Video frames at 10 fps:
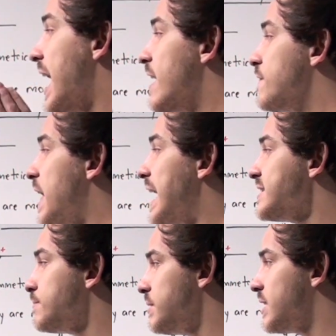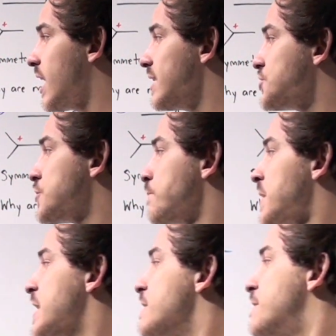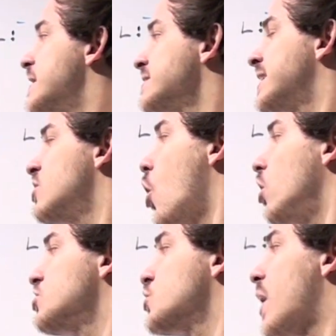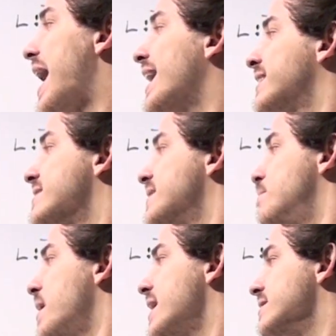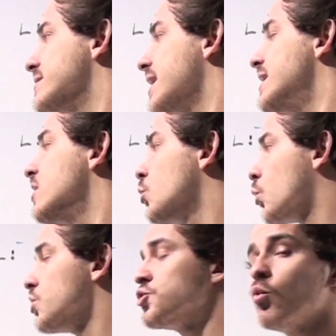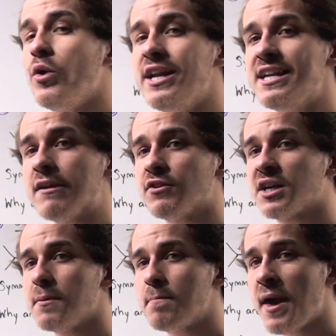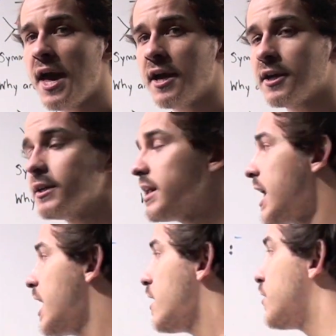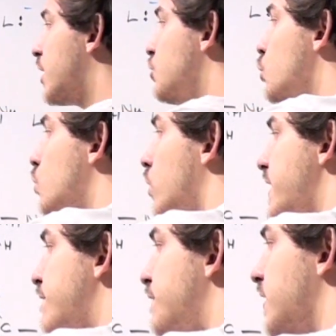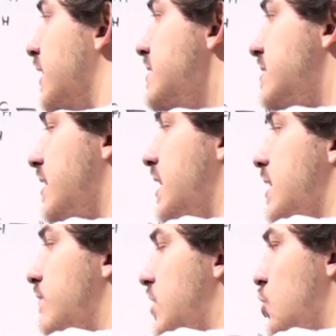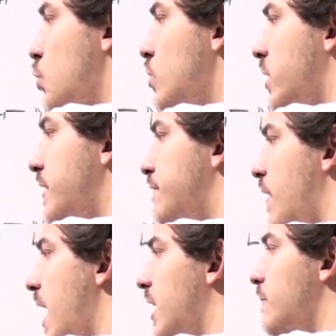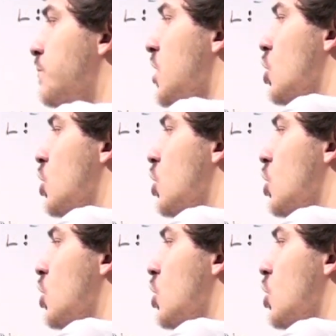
And that's because this can also act as a base. In other words, we never compared the nucleophilicity of the nucleophile